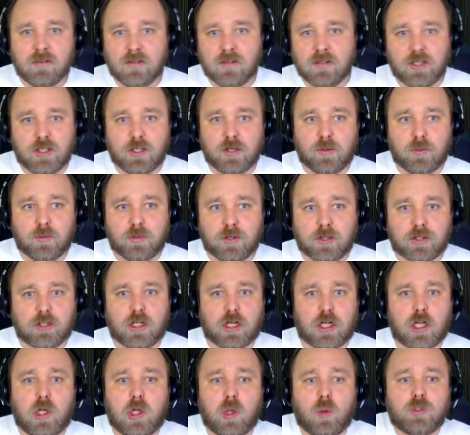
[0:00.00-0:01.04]
You know, the
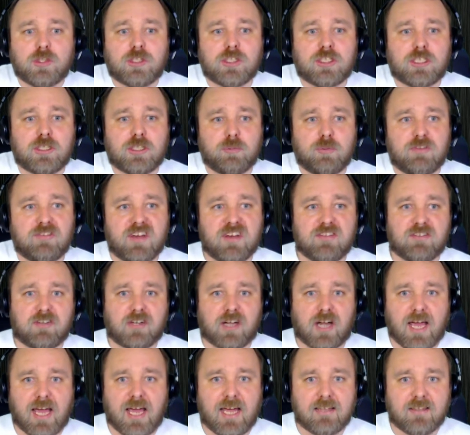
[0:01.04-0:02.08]
closest that we've ever
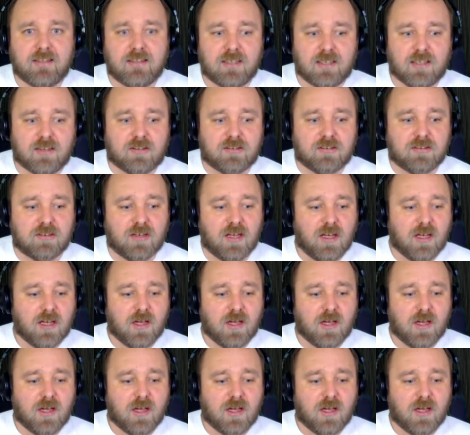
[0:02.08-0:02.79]
had to this